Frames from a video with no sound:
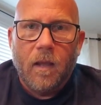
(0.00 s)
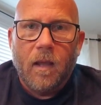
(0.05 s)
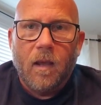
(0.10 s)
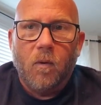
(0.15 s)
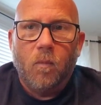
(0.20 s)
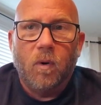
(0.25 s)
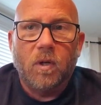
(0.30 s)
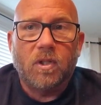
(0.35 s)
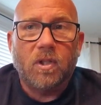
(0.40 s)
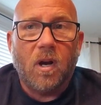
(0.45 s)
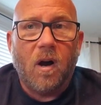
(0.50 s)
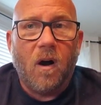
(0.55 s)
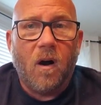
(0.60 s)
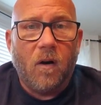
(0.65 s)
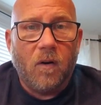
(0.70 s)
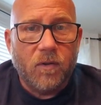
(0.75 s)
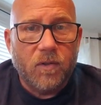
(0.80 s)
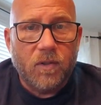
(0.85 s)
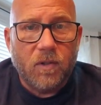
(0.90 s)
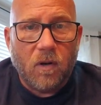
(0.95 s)
which
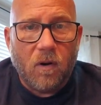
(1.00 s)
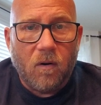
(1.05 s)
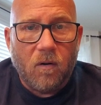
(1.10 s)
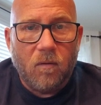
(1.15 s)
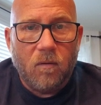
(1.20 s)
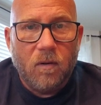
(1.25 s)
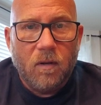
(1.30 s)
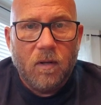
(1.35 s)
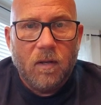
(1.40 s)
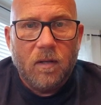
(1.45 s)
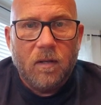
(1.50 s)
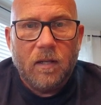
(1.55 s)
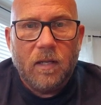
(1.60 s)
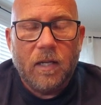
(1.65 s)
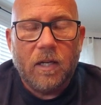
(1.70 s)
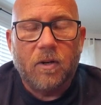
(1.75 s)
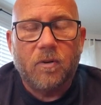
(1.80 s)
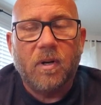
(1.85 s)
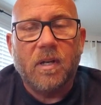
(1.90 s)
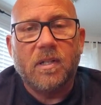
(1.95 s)
also
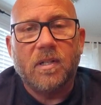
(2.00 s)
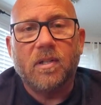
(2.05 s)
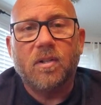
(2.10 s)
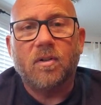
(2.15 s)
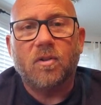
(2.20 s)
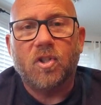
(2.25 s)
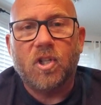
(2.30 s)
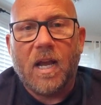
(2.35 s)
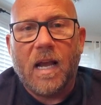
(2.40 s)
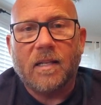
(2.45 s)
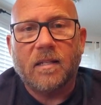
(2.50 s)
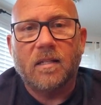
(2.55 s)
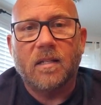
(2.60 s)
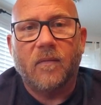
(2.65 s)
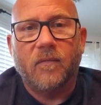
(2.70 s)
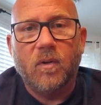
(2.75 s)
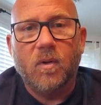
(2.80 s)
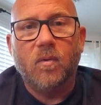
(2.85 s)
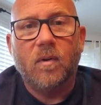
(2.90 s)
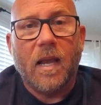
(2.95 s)
increases your chances
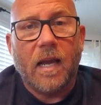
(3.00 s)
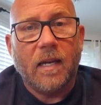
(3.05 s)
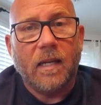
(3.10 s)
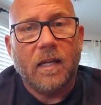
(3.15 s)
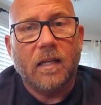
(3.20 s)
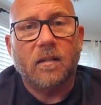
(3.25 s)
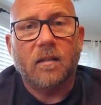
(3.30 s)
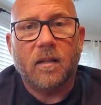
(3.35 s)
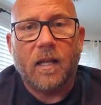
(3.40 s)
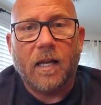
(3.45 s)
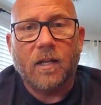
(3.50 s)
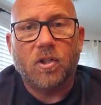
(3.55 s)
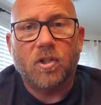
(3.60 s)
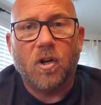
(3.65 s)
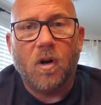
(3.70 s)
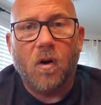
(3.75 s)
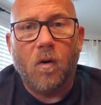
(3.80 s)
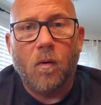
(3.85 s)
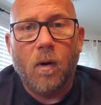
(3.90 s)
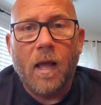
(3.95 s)
of you getting into that
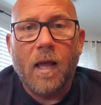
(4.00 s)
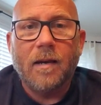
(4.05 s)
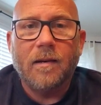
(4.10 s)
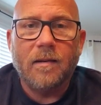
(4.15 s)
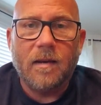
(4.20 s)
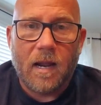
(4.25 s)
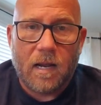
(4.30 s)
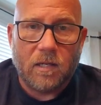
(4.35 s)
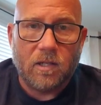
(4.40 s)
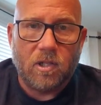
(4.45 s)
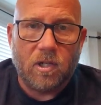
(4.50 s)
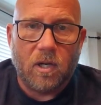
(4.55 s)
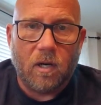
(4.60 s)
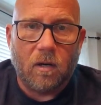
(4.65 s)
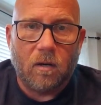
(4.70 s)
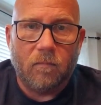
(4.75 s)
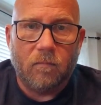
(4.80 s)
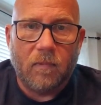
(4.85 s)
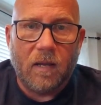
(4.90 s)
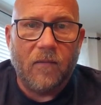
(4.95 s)
show next year
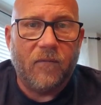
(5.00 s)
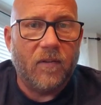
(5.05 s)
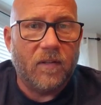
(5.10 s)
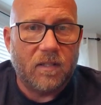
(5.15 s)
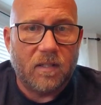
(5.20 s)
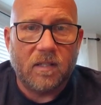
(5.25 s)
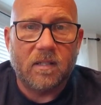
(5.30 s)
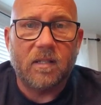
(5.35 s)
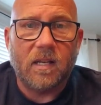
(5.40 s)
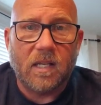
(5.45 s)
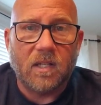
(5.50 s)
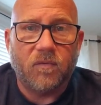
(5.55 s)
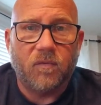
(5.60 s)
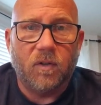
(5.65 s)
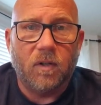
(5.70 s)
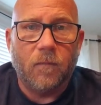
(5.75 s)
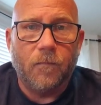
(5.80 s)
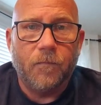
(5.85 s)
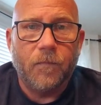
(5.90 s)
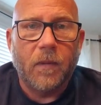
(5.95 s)
if it's
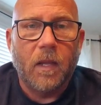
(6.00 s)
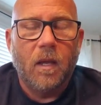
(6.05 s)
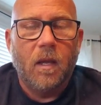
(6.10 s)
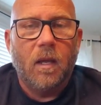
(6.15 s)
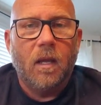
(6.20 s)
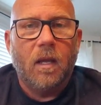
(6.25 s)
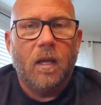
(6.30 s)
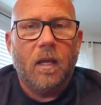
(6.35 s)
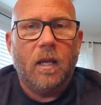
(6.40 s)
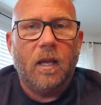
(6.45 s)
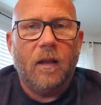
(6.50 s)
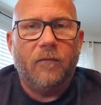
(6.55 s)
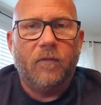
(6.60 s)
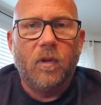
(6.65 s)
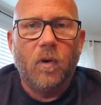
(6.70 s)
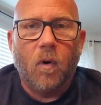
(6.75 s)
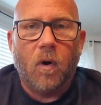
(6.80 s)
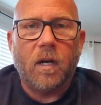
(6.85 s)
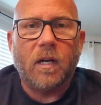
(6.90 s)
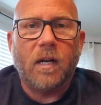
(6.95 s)
successful. If
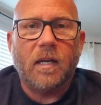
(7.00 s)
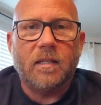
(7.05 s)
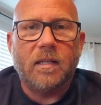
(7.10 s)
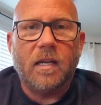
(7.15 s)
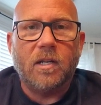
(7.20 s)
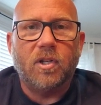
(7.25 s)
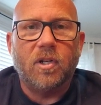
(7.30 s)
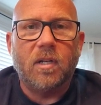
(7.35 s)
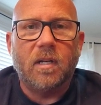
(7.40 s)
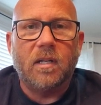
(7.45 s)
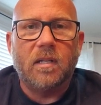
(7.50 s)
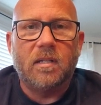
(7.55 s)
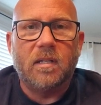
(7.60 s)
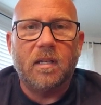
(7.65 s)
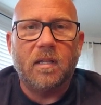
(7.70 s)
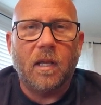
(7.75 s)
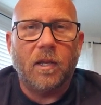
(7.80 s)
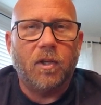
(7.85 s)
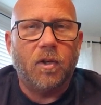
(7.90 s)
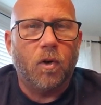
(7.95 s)
the organization can see
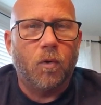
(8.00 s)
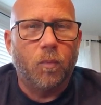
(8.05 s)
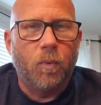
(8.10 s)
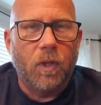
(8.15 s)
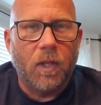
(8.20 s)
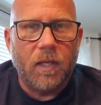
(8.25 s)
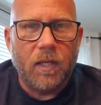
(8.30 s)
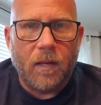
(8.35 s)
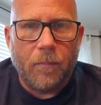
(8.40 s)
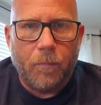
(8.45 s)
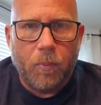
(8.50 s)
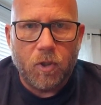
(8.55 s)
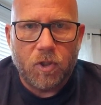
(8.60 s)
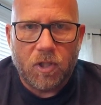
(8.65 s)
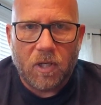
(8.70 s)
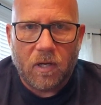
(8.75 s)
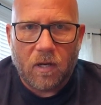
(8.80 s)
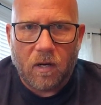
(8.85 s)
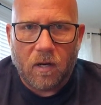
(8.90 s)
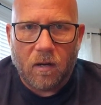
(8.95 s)
that you're really
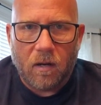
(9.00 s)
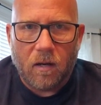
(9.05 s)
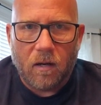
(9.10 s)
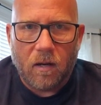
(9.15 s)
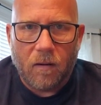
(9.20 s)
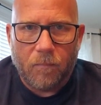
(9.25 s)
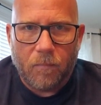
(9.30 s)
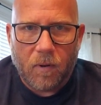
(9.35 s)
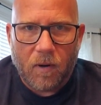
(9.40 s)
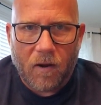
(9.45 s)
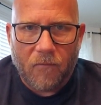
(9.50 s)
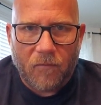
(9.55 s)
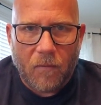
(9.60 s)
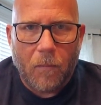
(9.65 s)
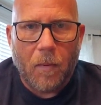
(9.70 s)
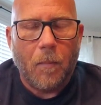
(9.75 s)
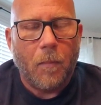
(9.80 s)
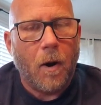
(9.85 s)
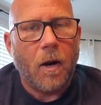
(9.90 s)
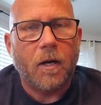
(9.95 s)
pushing on a from
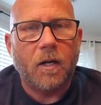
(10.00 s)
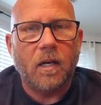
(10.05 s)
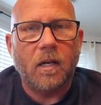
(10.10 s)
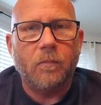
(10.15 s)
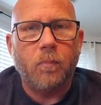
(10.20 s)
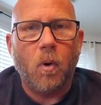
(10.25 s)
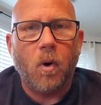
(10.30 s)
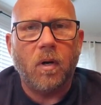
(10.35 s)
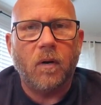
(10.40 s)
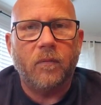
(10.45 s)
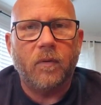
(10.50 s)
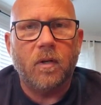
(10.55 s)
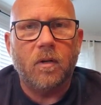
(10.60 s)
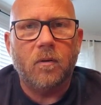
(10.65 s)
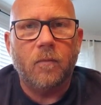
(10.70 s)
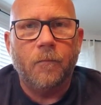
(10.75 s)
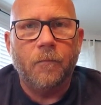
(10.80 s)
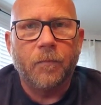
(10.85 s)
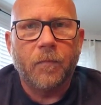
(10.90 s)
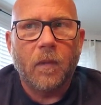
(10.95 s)
a marketing point of
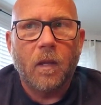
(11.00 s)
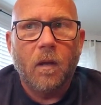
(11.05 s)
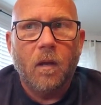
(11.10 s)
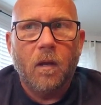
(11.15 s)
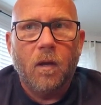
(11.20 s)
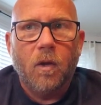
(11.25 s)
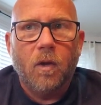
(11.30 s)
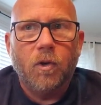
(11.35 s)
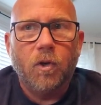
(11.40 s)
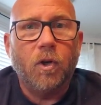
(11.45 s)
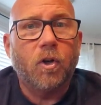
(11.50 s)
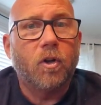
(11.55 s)
view, you're